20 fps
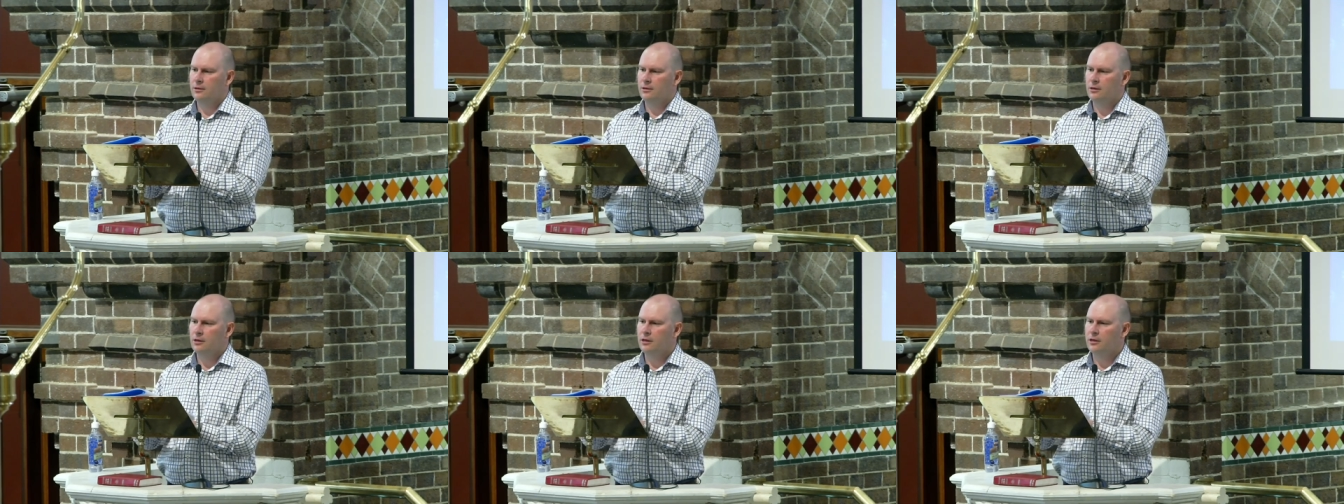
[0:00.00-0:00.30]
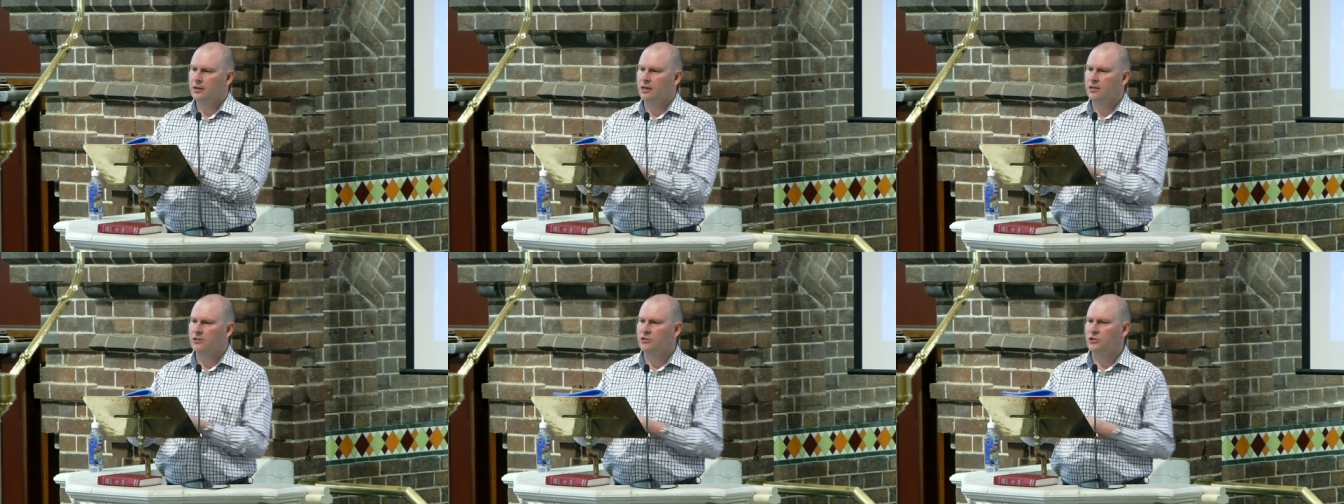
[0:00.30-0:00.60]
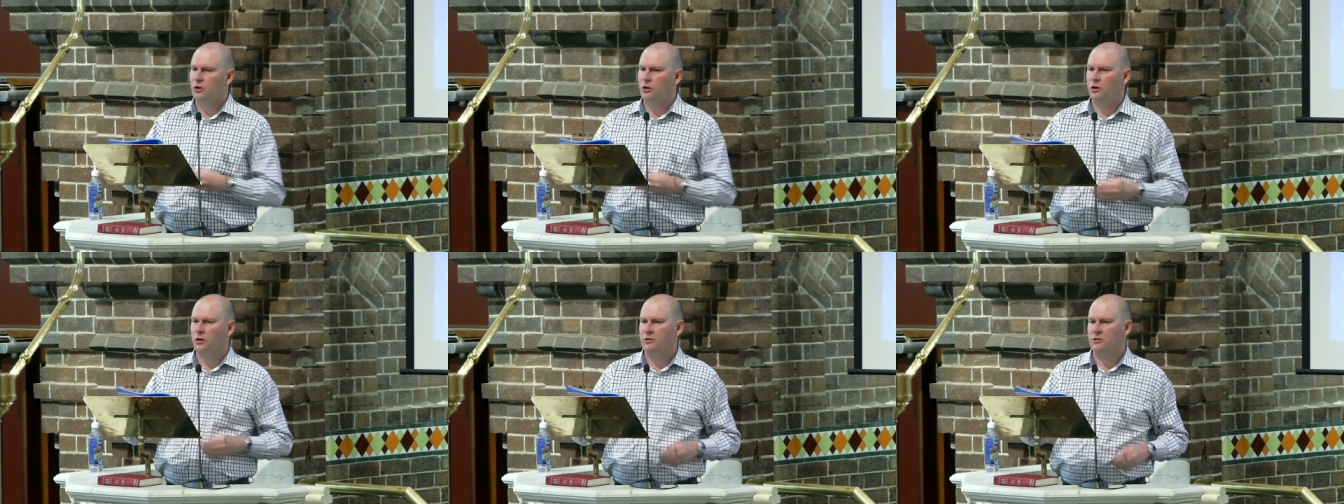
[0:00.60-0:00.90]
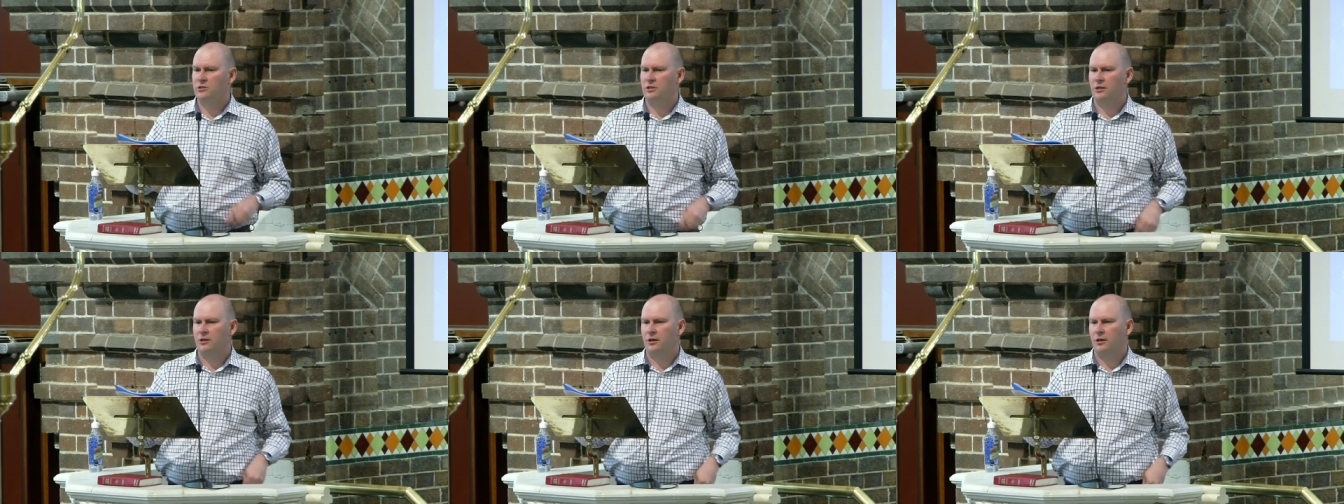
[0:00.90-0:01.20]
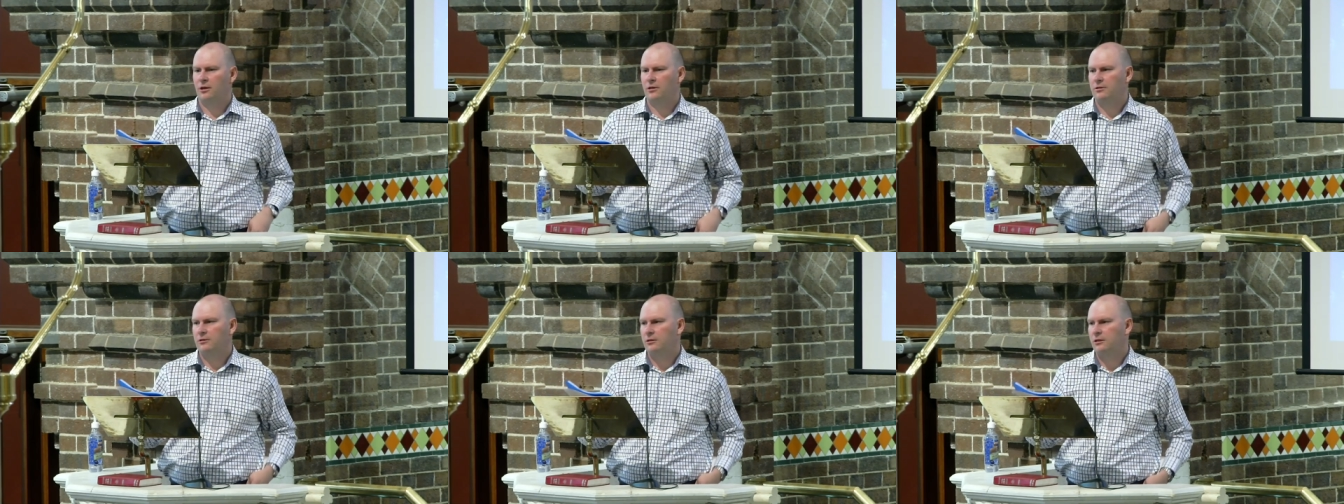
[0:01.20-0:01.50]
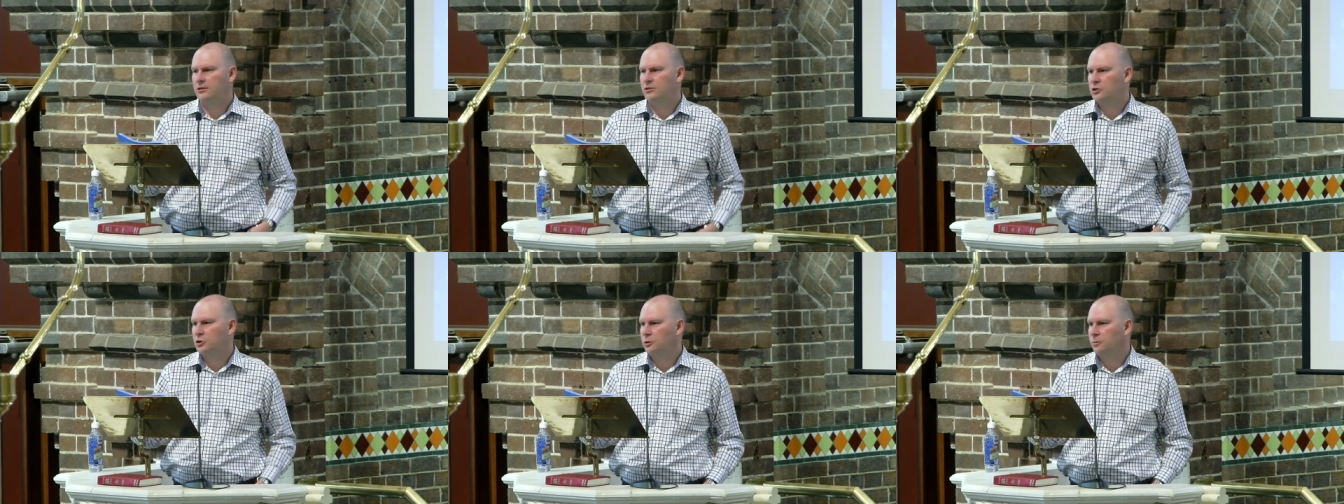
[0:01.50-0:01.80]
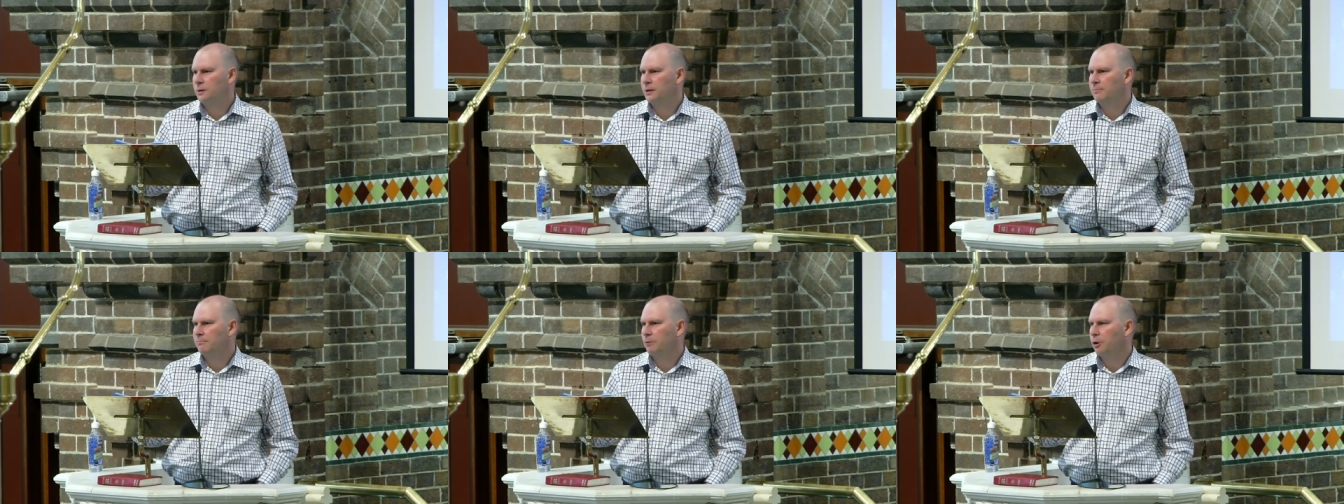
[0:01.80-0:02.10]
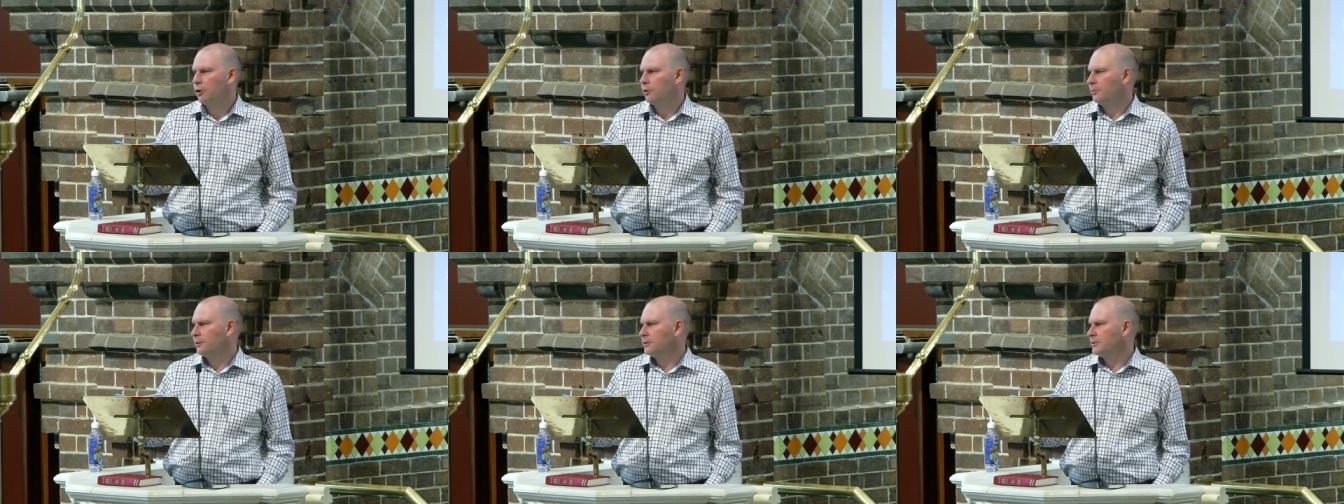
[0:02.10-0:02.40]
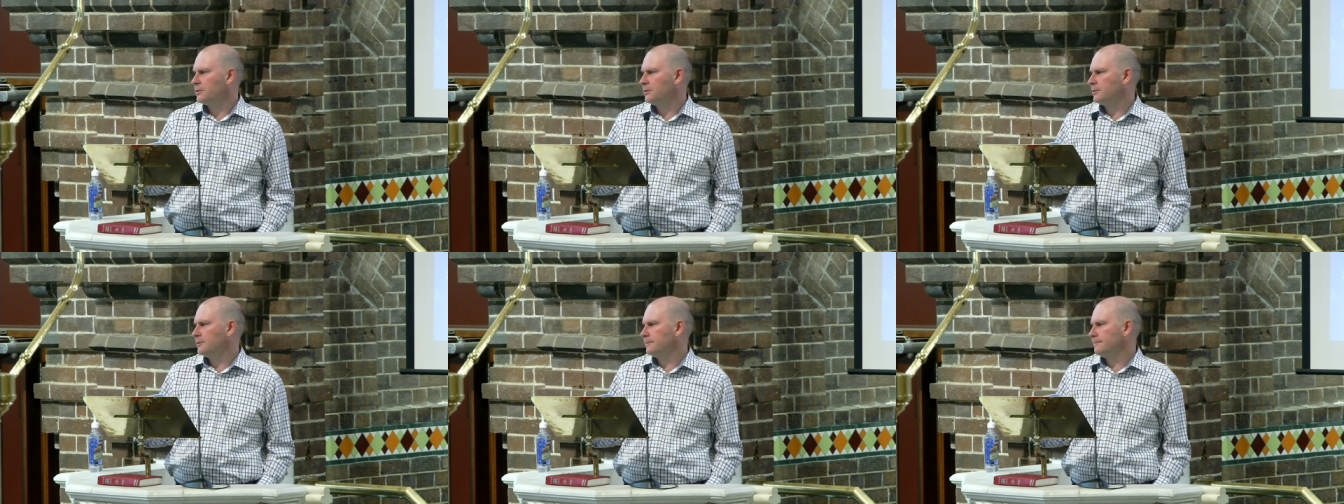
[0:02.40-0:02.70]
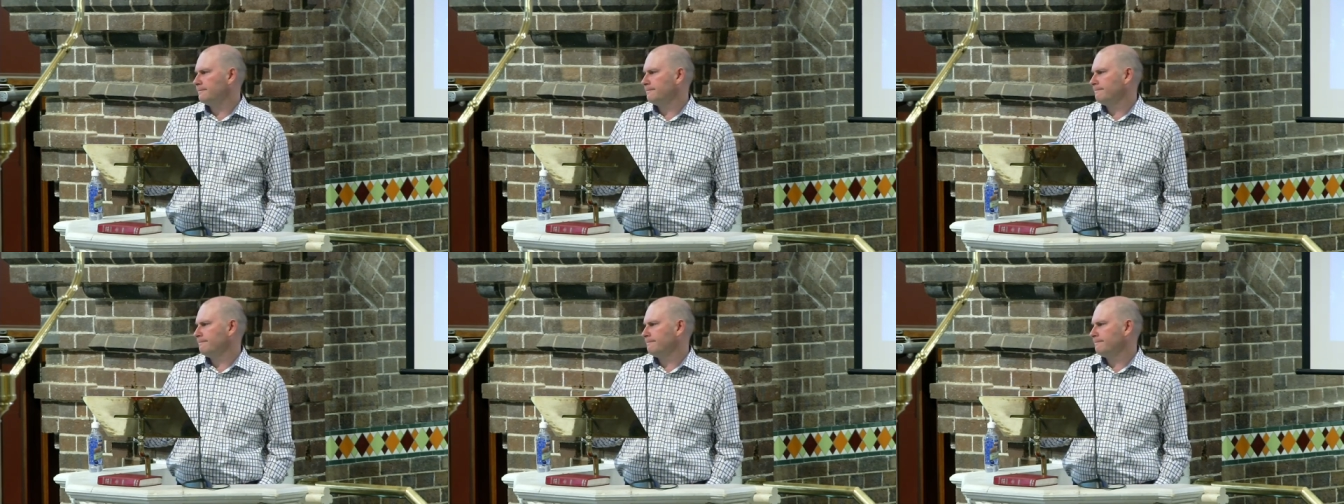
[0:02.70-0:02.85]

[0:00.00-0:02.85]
he then turns to the, the two big moments